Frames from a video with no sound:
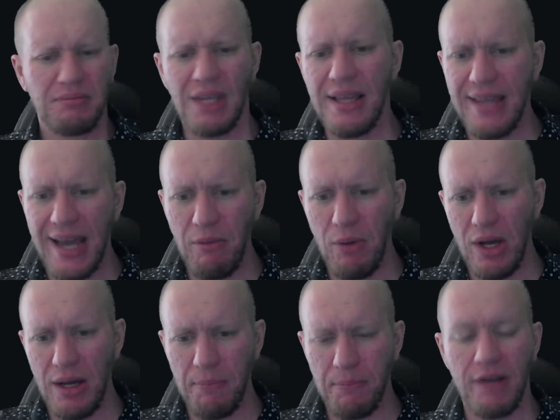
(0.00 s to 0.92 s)
They
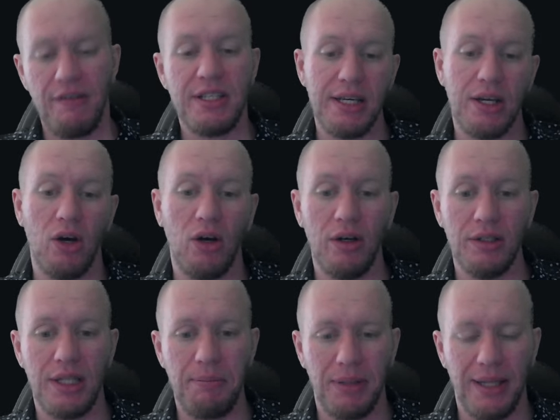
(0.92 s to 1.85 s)
were previously
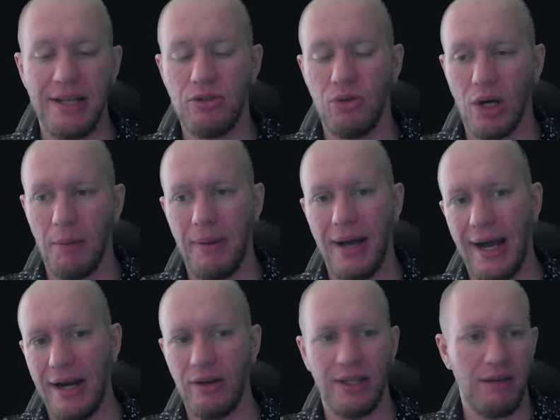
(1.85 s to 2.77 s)
called the Planeswalker
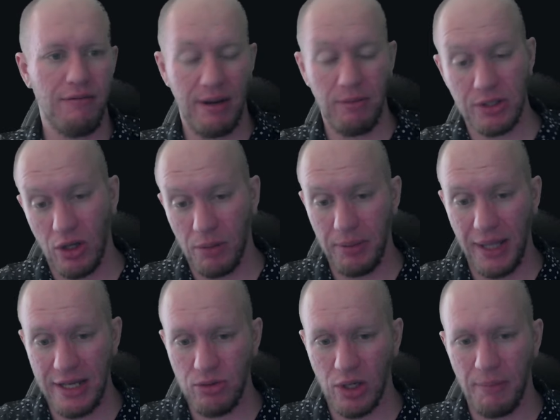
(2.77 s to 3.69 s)
Party, or the event was called
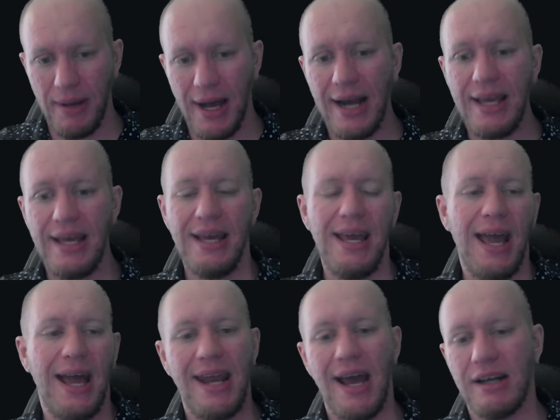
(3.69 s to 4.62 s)
Planeswalker Party,
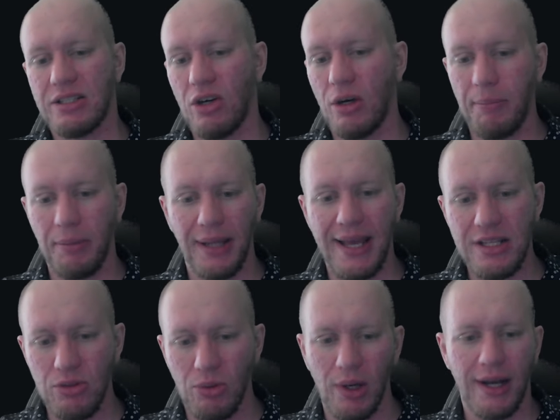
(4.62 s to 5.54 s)
and now it's called
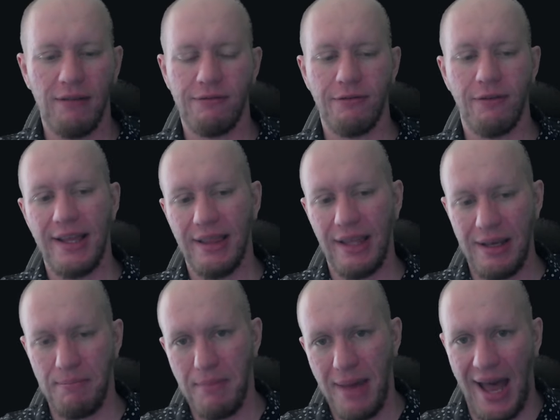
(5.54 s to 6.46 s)
Planeswalker
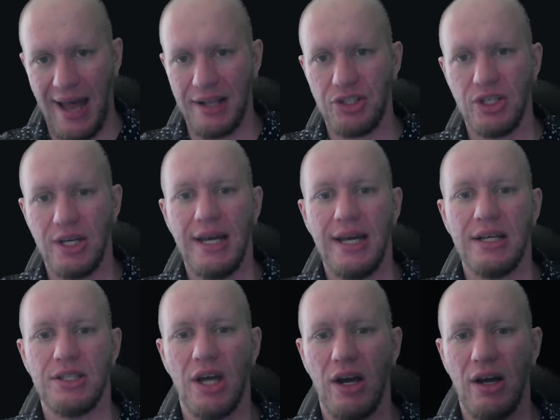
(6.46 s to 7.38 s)
Friendly Match.
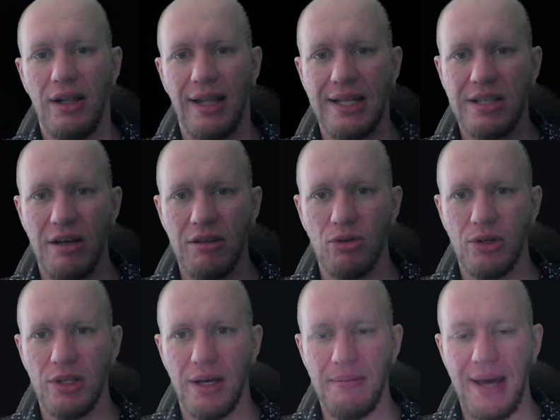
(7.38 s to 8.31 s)
So let's go
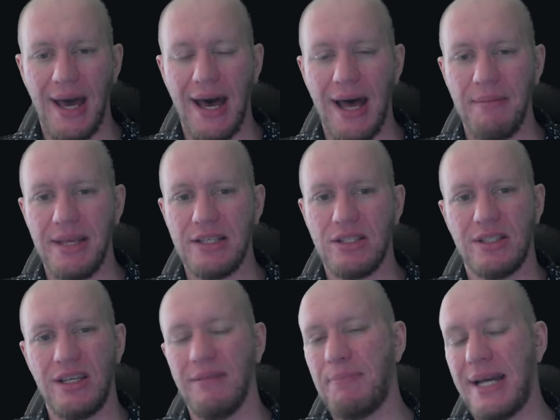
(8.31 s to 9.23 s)
through them. There's
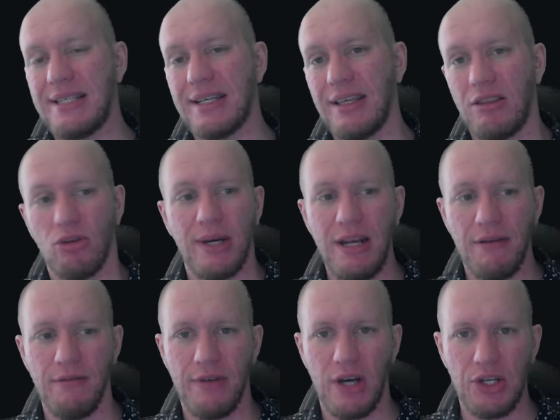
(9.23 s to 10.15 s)
basically 3
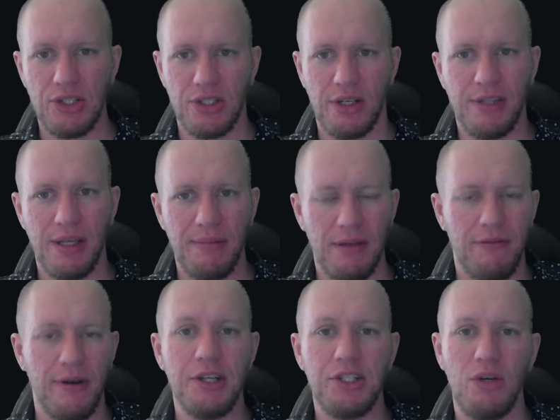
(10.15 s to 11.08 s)
different versions of them. The
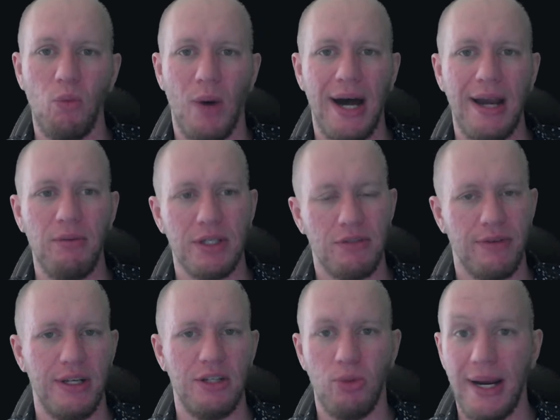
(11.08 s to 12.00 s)
version 1 was
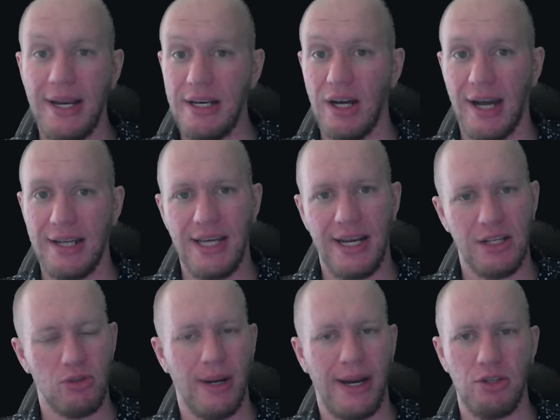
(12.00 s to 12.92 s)
in 2019
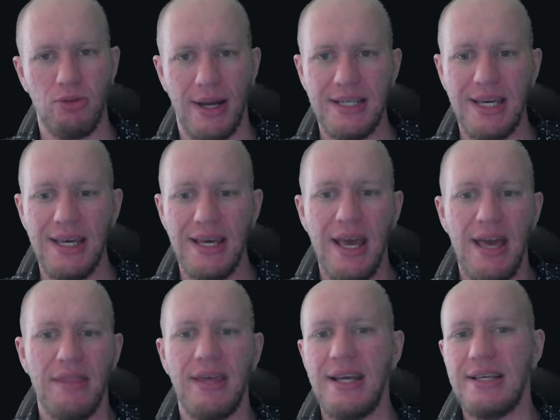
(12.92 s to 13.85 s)
and 2020.
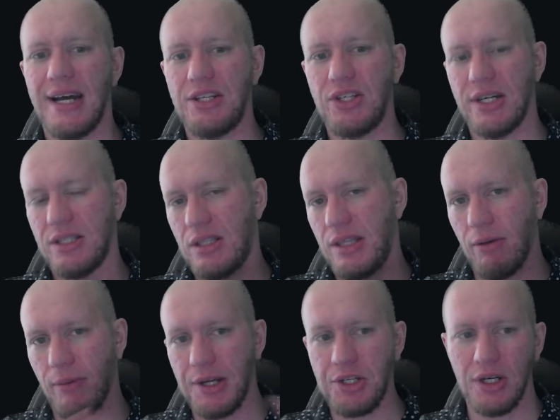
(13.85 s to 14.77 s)
These are just
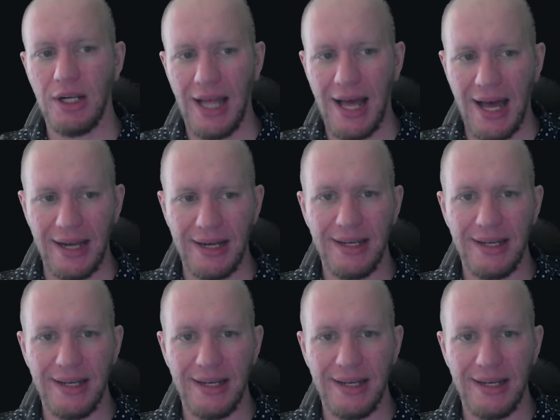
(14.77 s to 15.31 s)
the original art